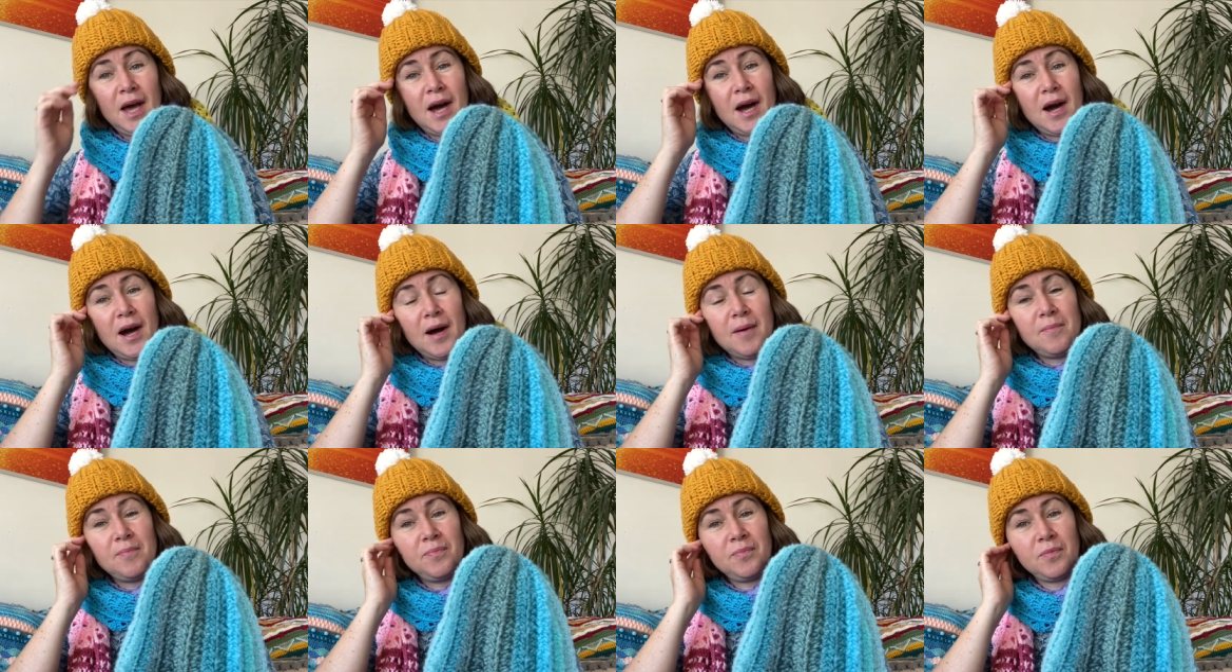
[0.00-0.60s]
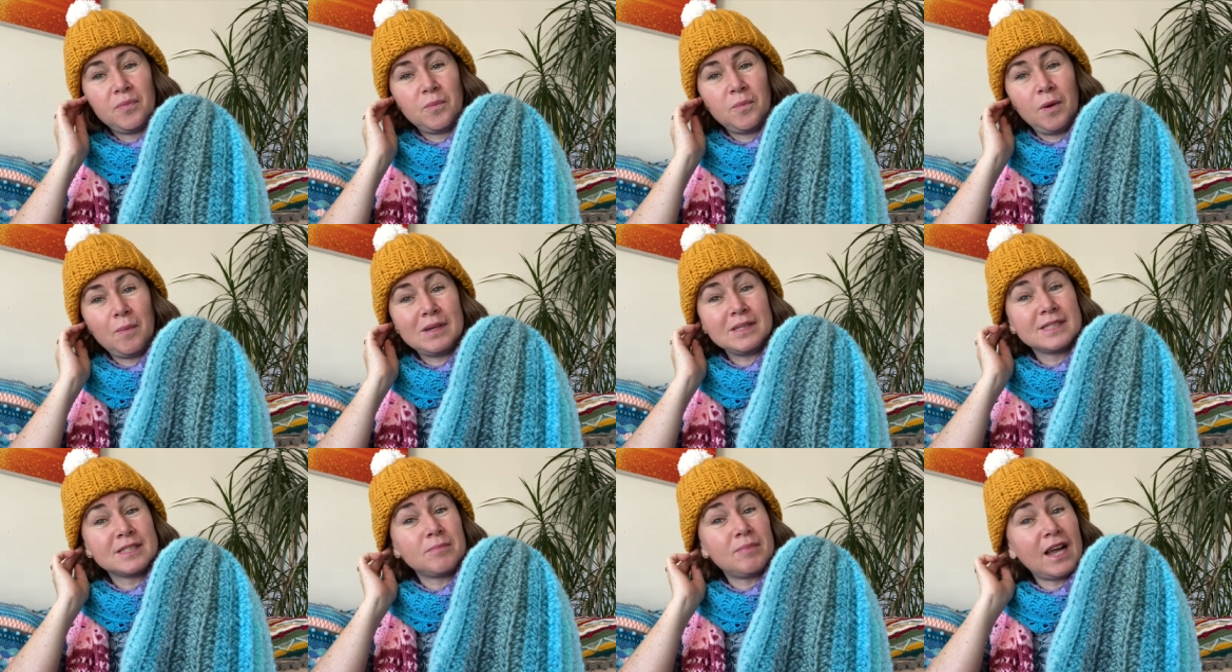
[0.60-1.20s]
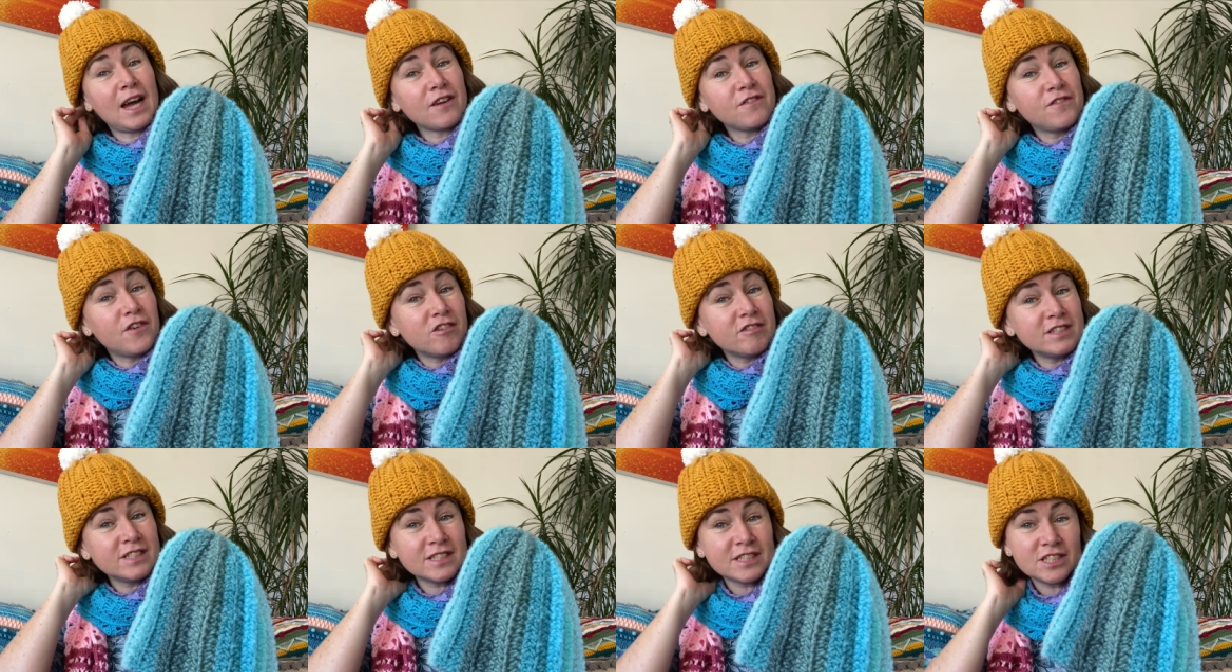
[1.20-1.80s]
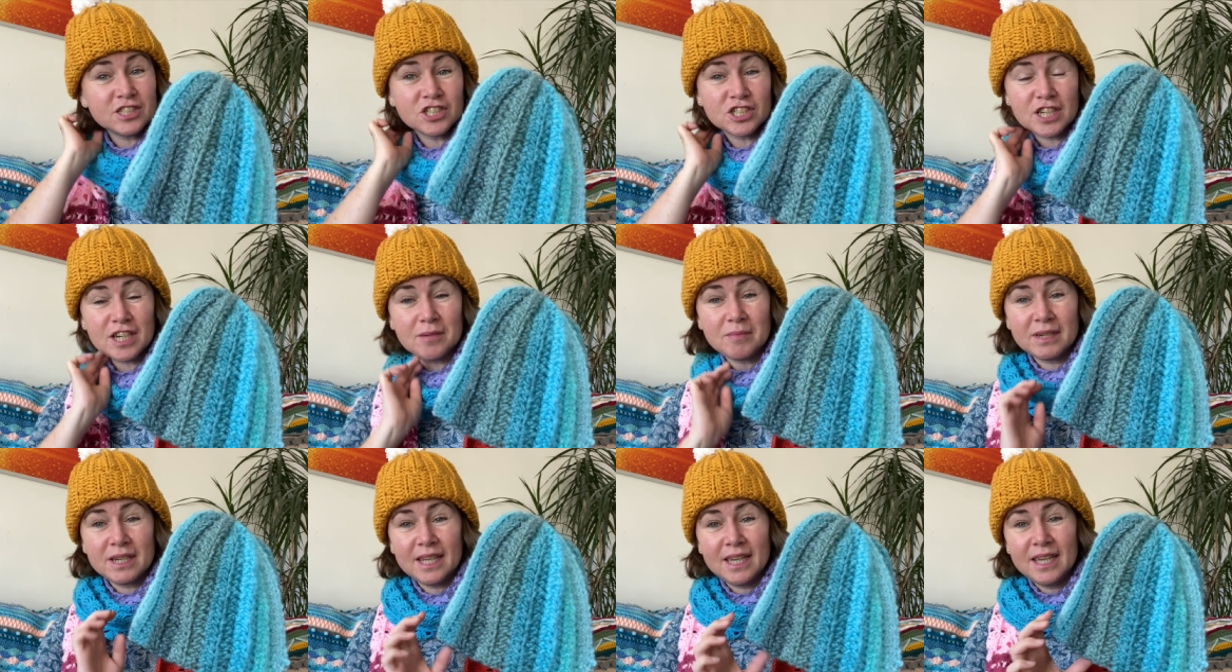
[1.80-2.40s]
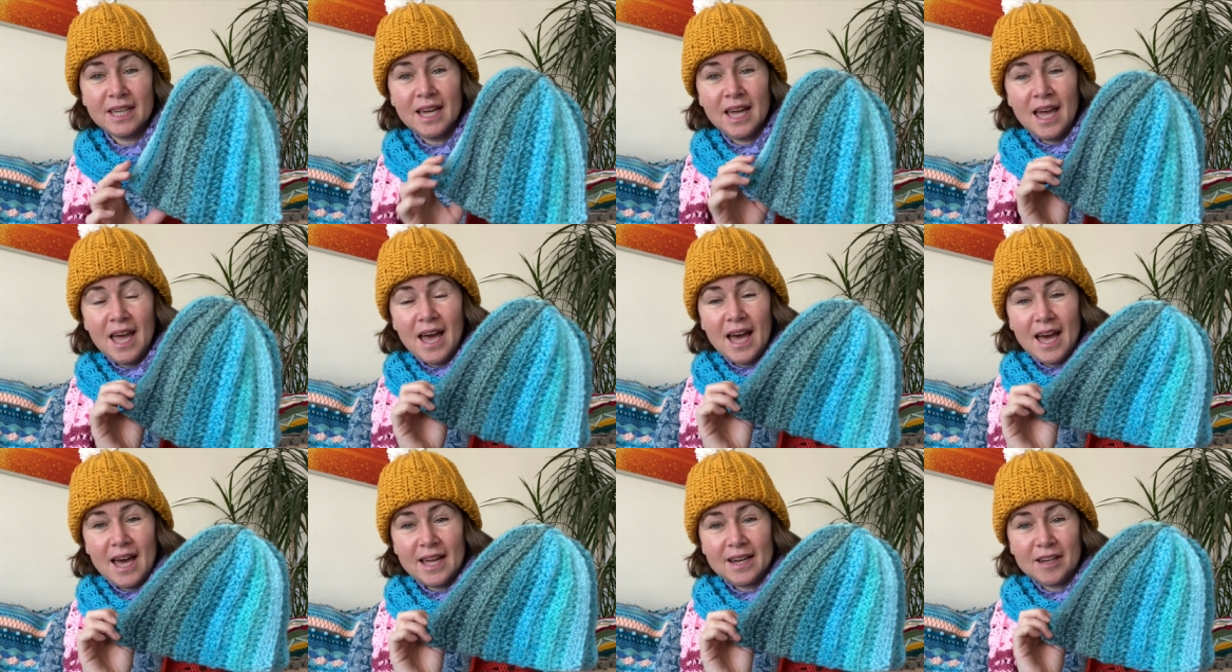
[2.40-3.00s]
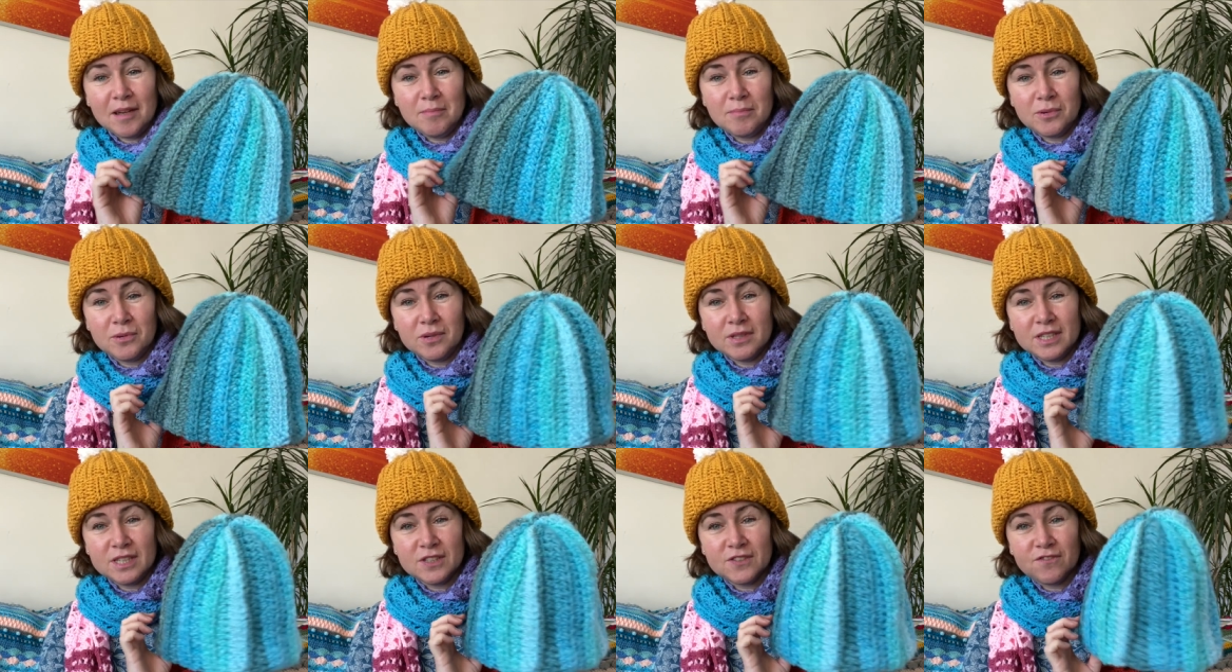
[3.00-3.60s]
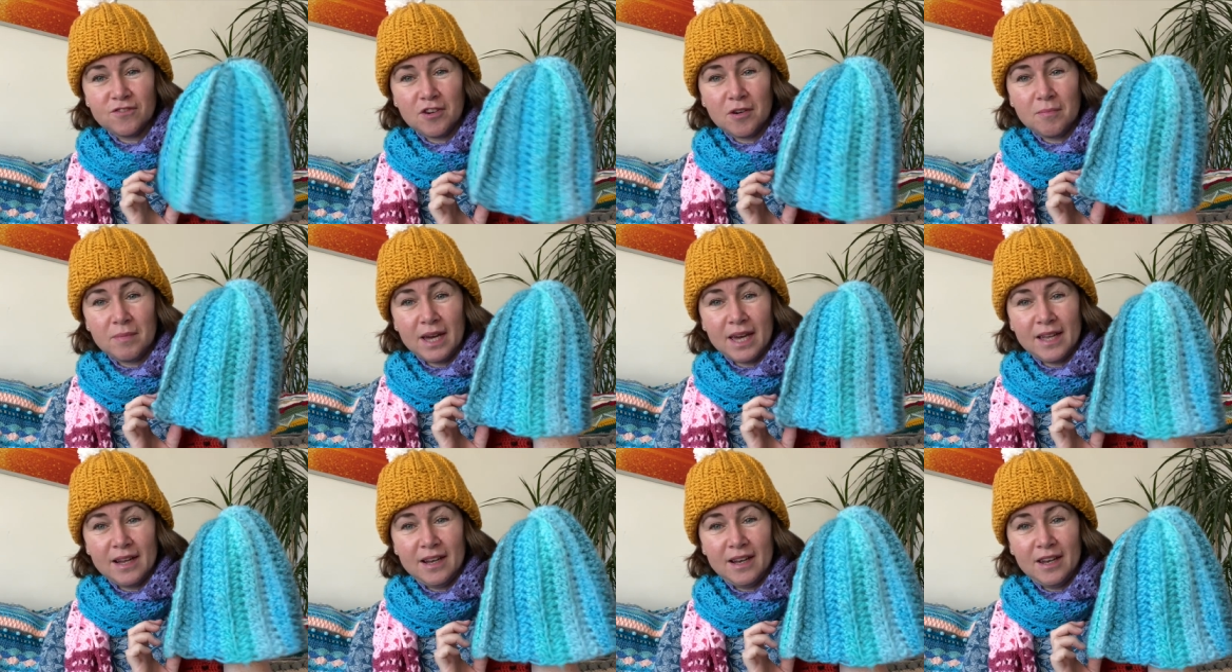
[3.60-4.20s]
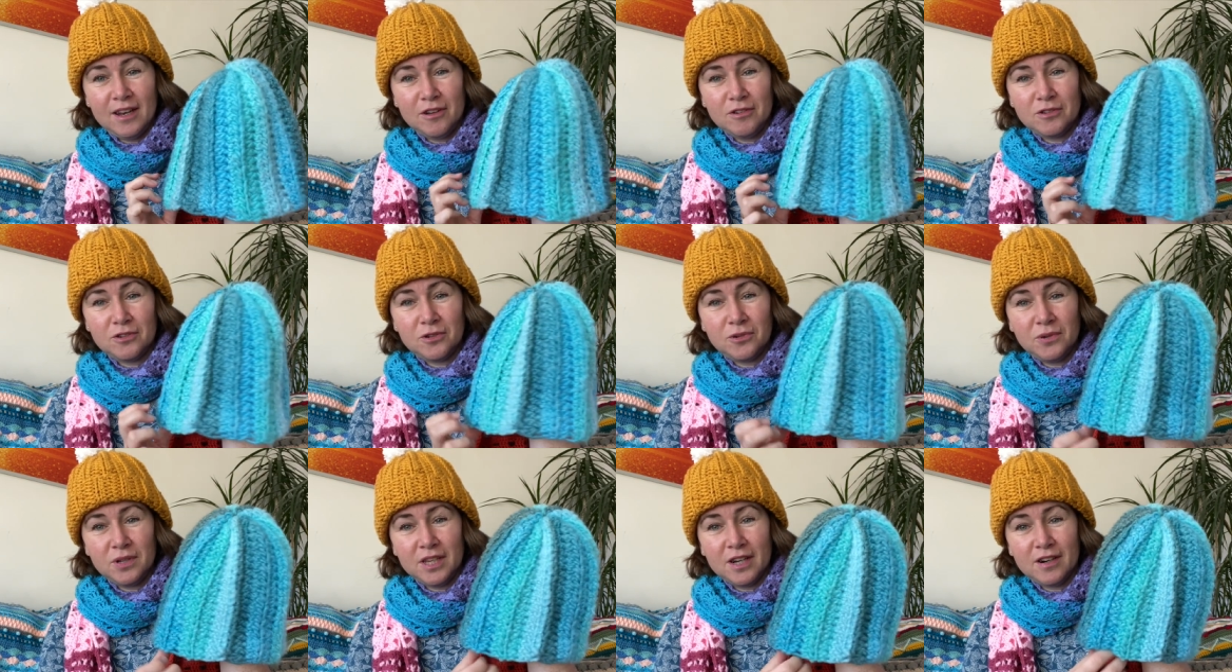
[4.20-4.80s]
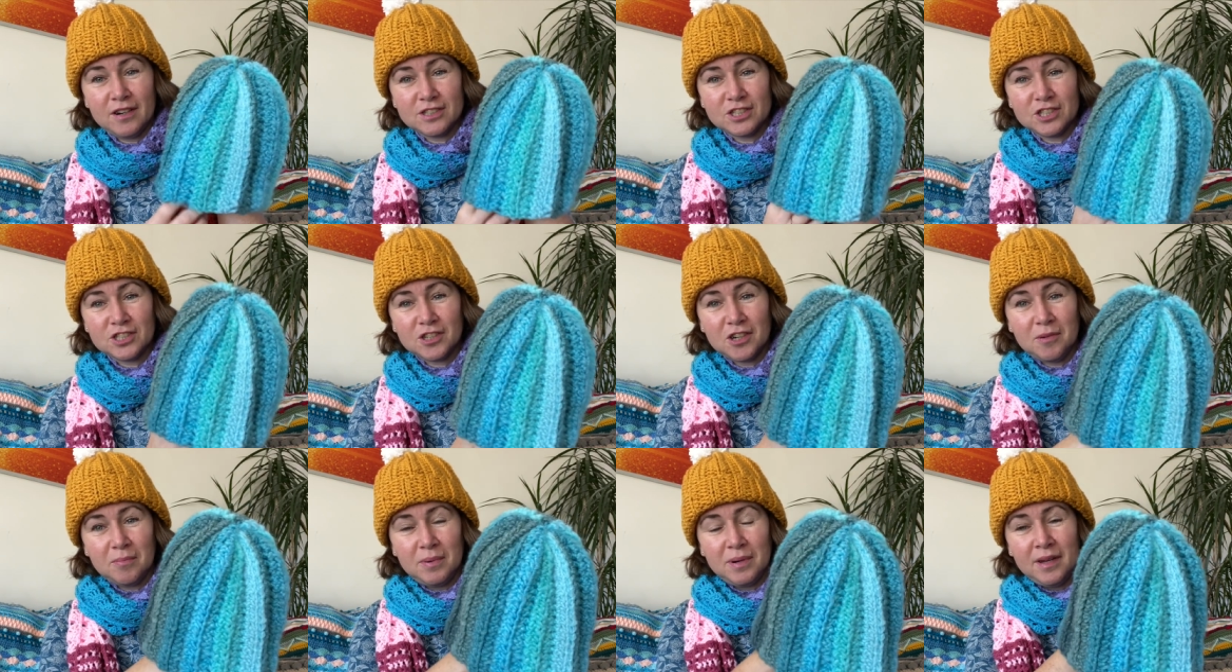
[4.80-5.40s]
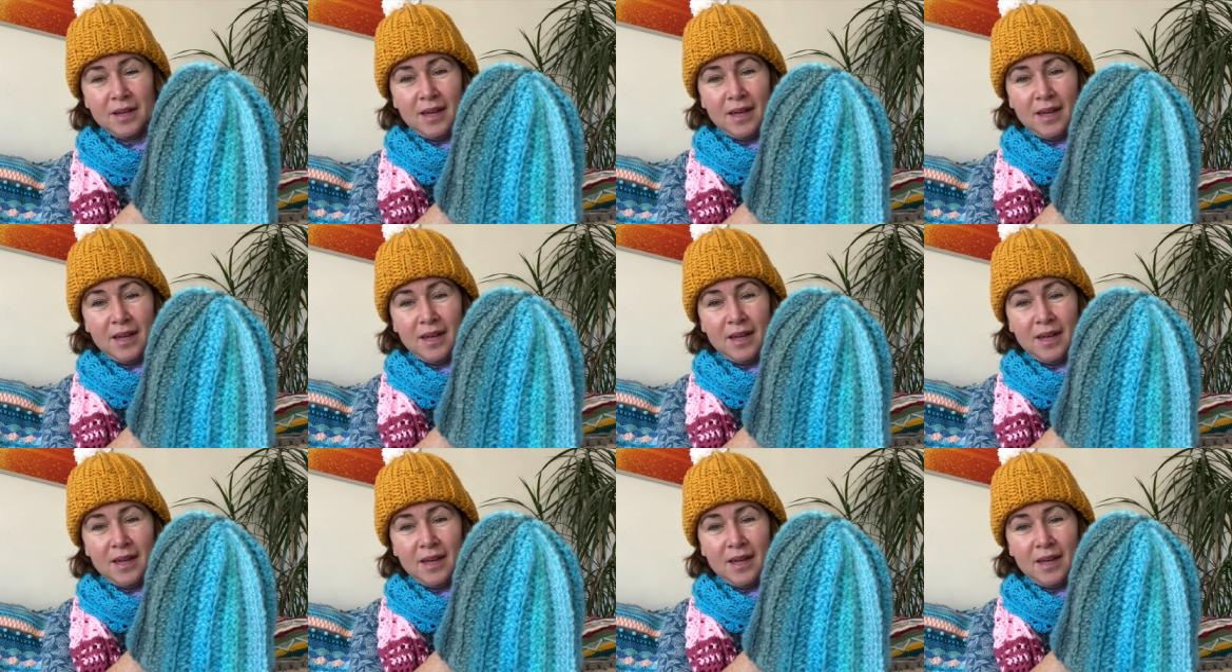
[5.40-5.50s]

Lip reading: we went to the Black Forest in Germany and I bought this from a local yarn shop.